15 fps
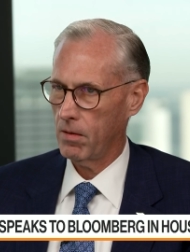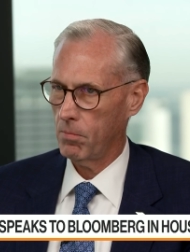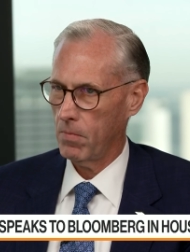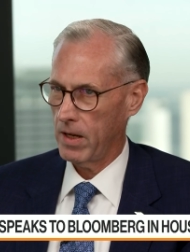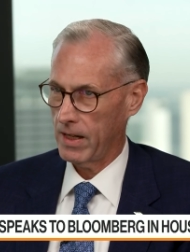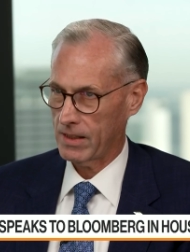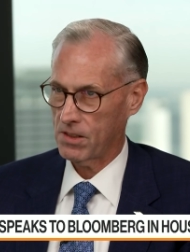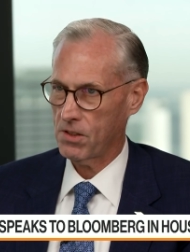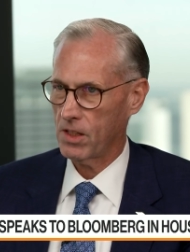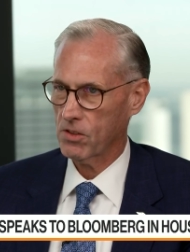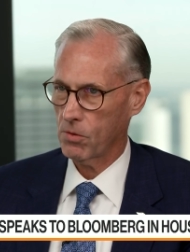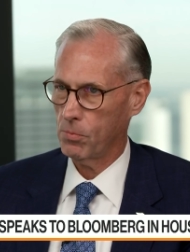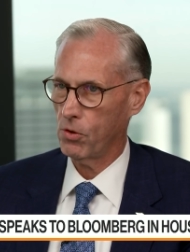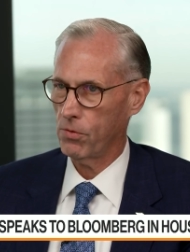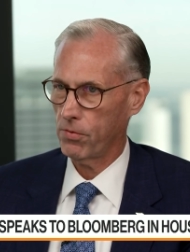
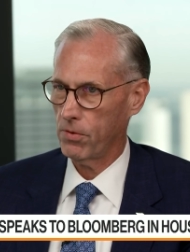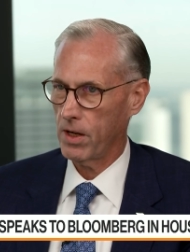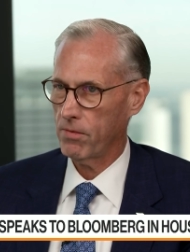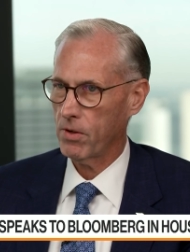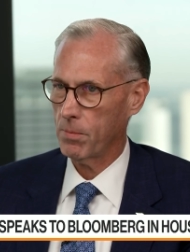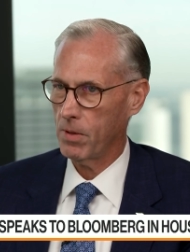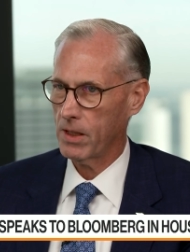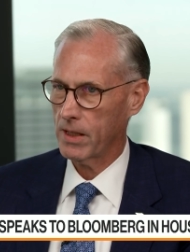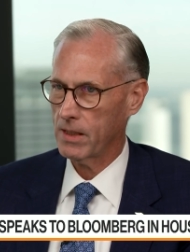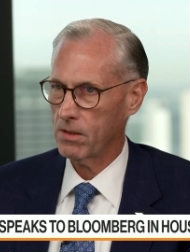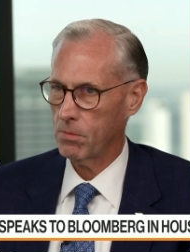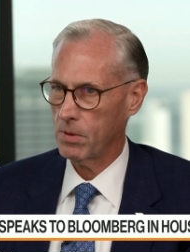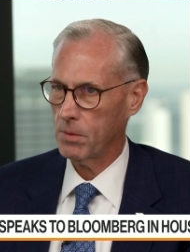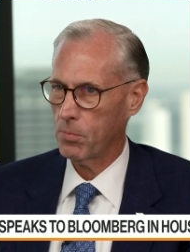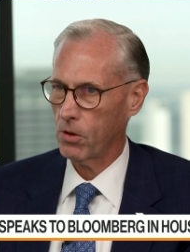accessible for everybody
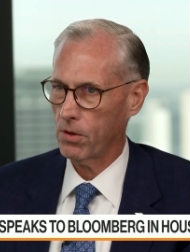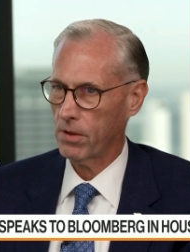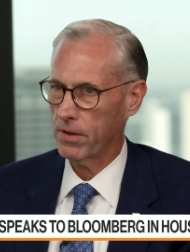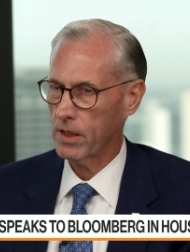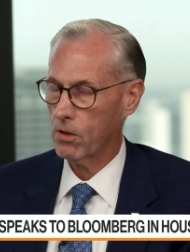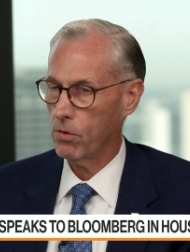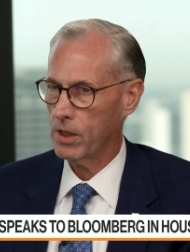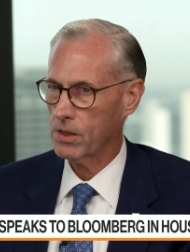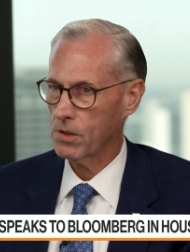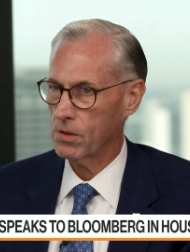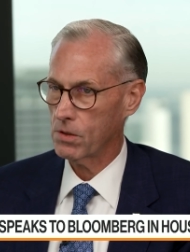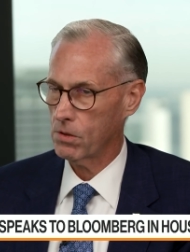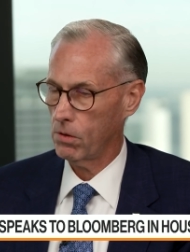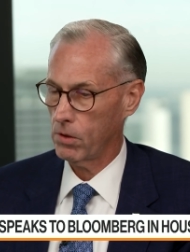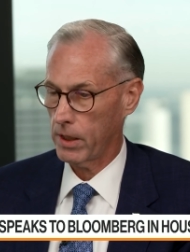to be part of the equation.
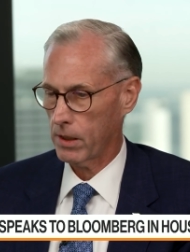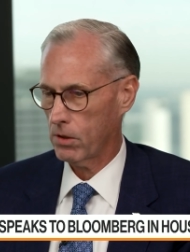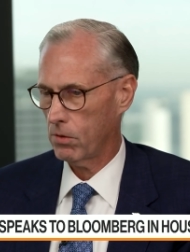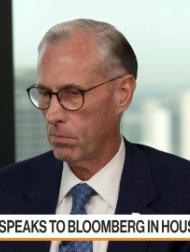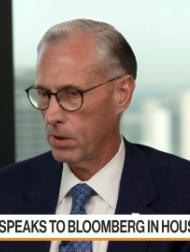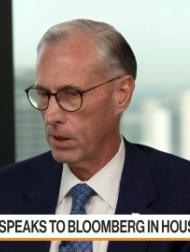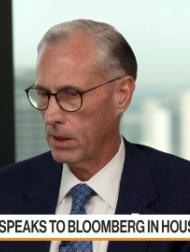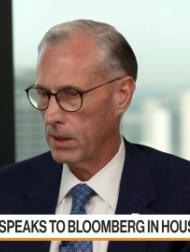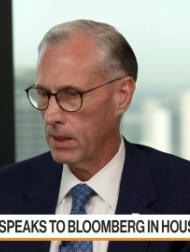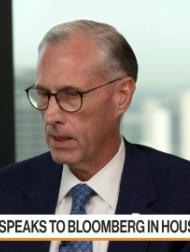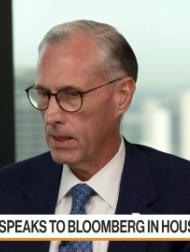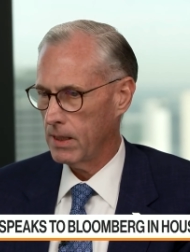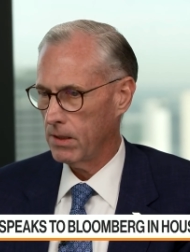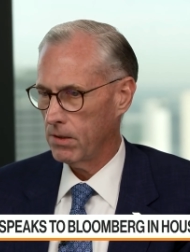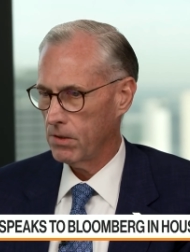So that could be
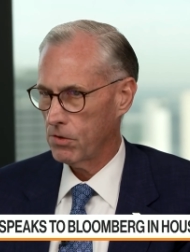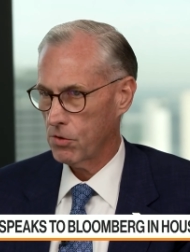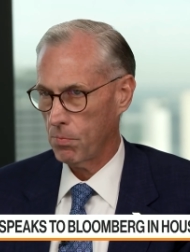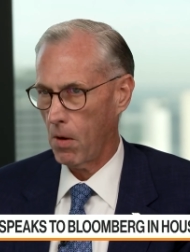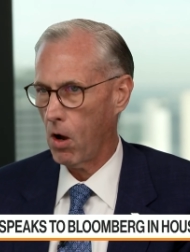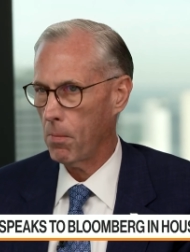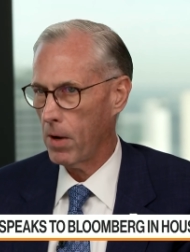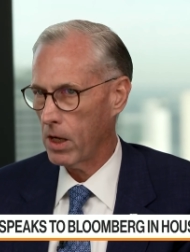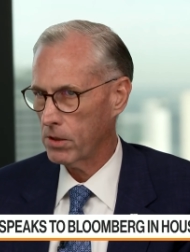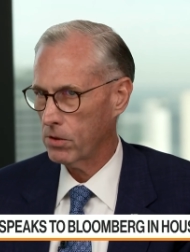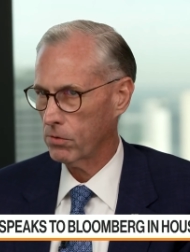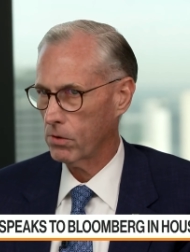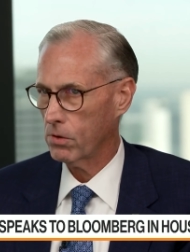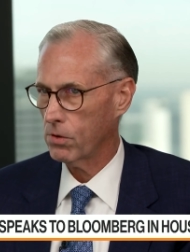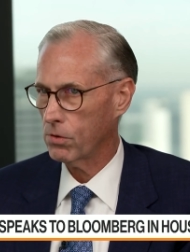small
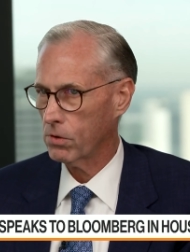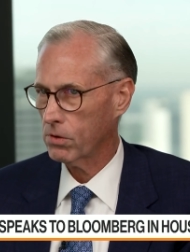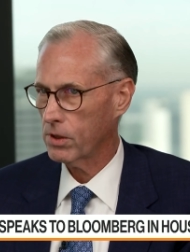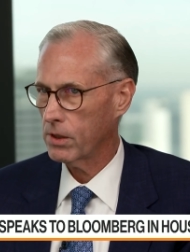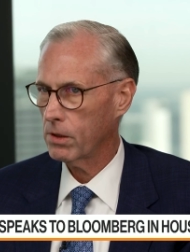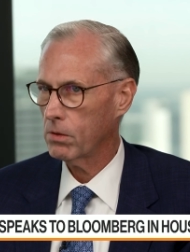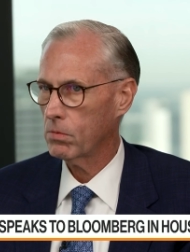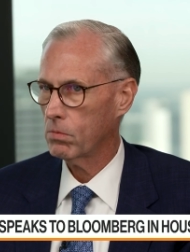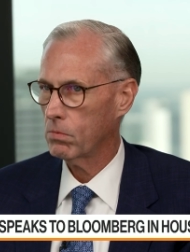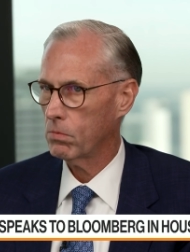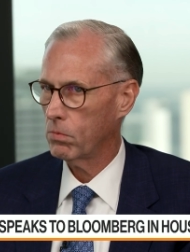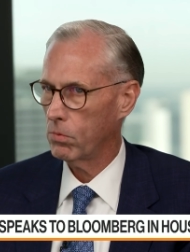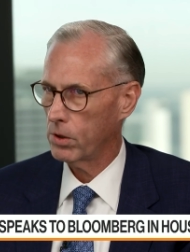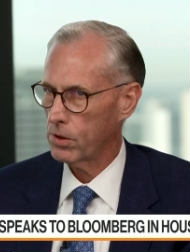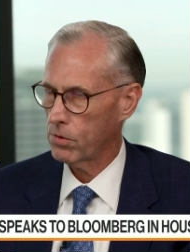modular nuclear,
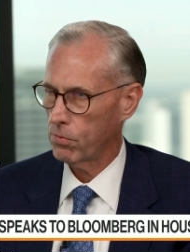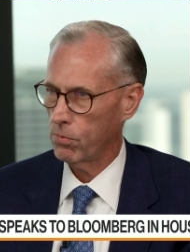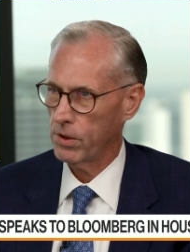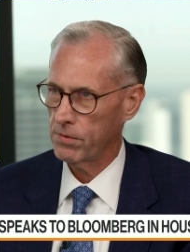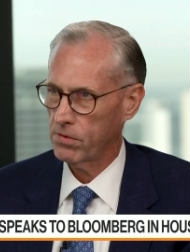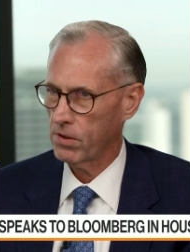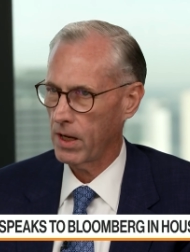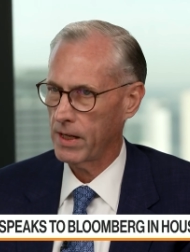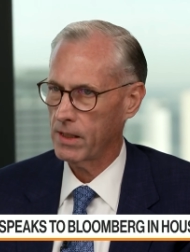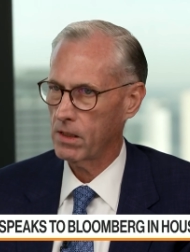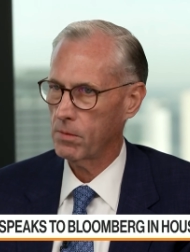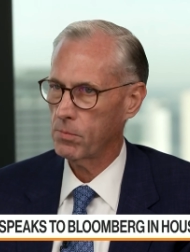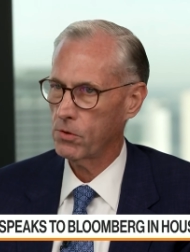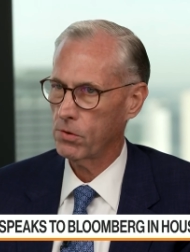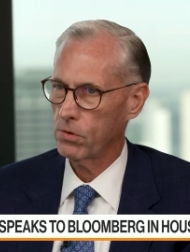which we've signed
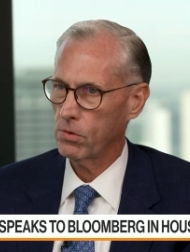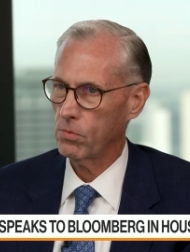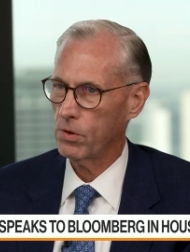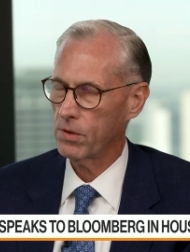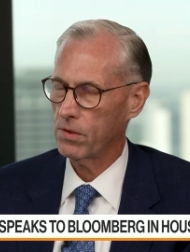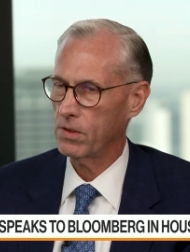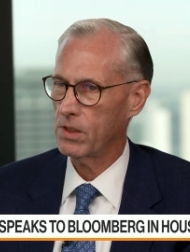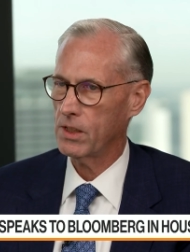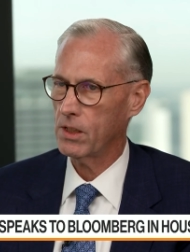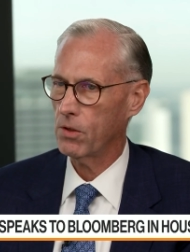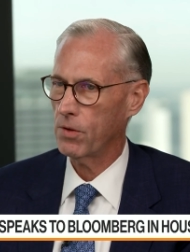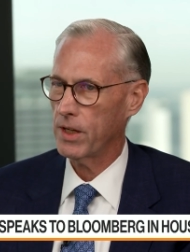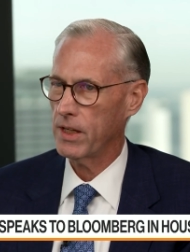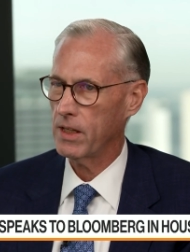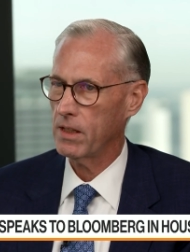up to with the
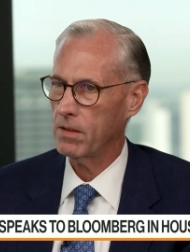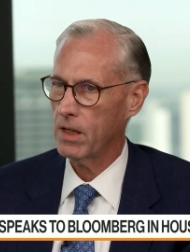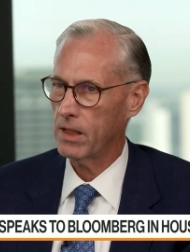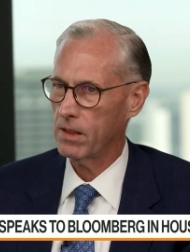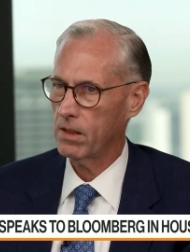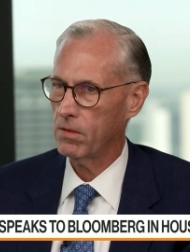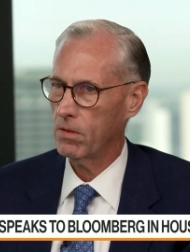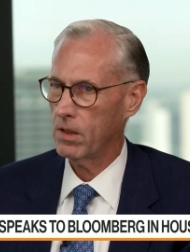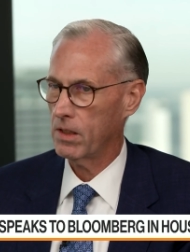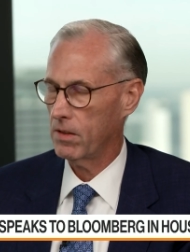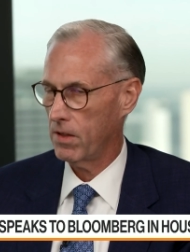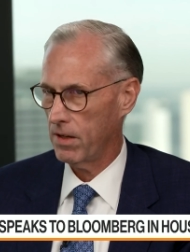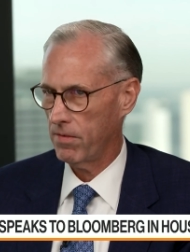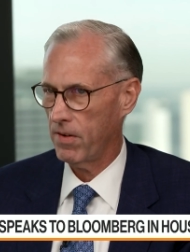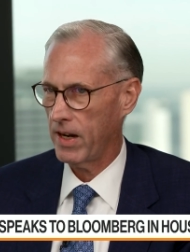DOE and
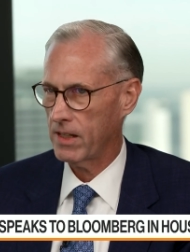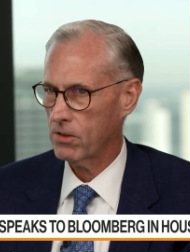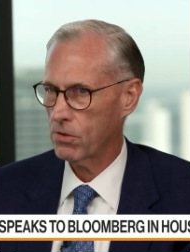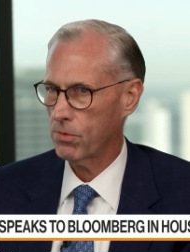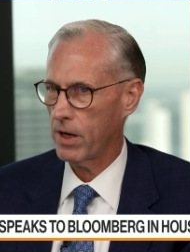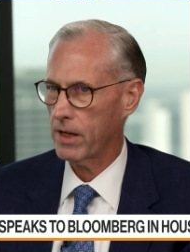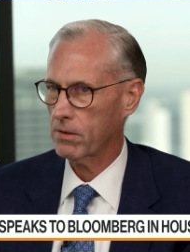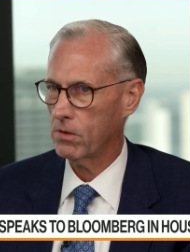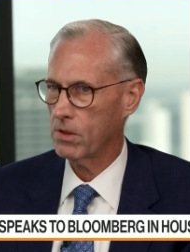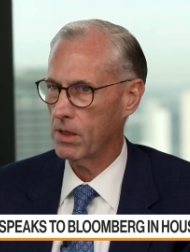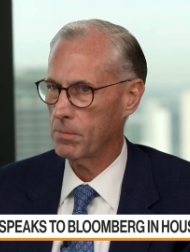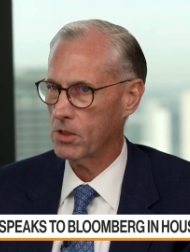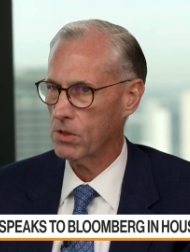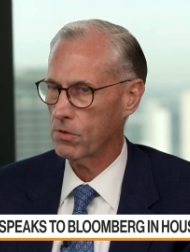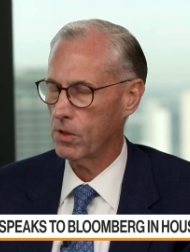the Advanced Reactor
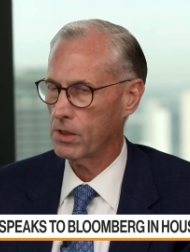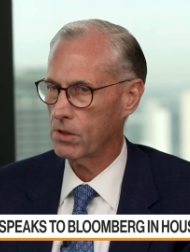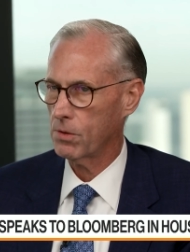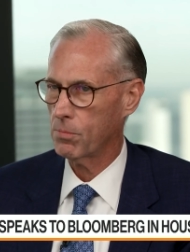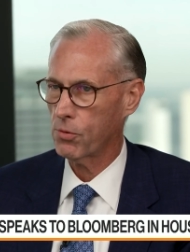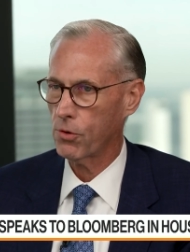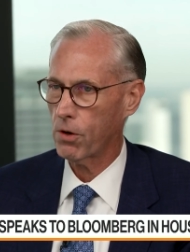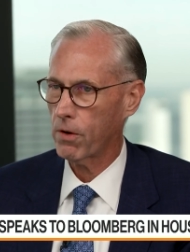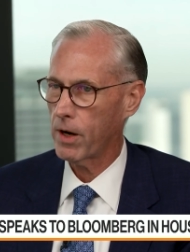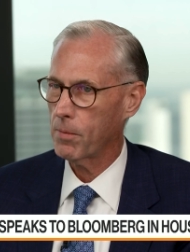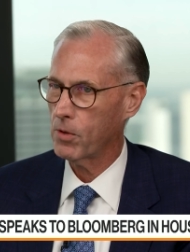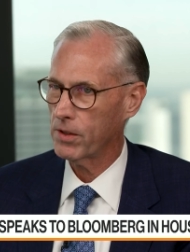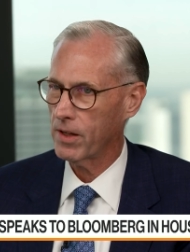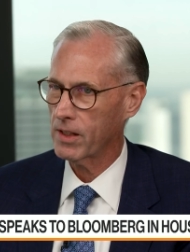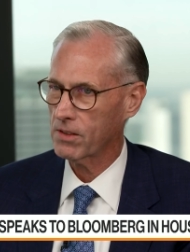Demonstration Program
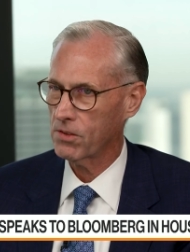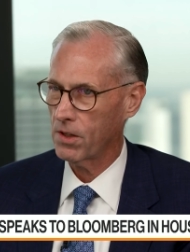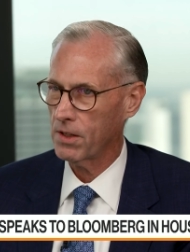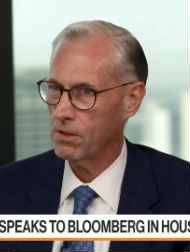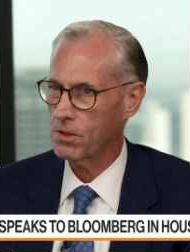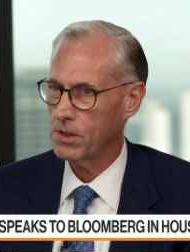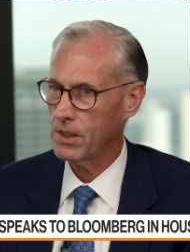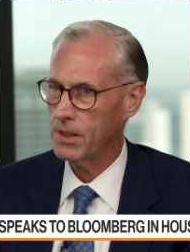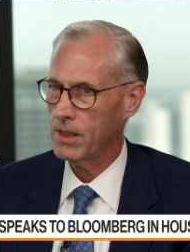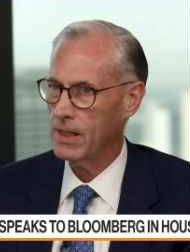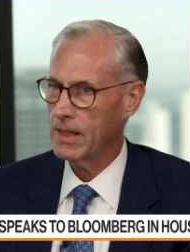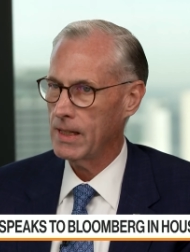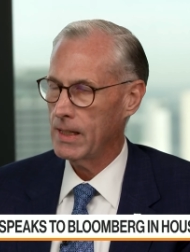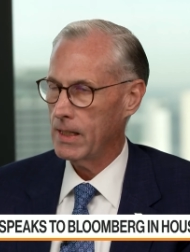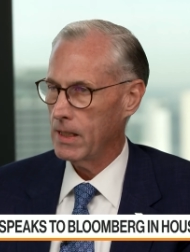with X Energy.
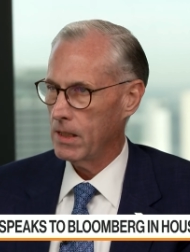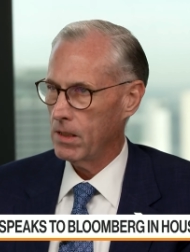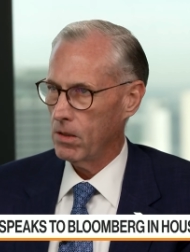Mm -hmm.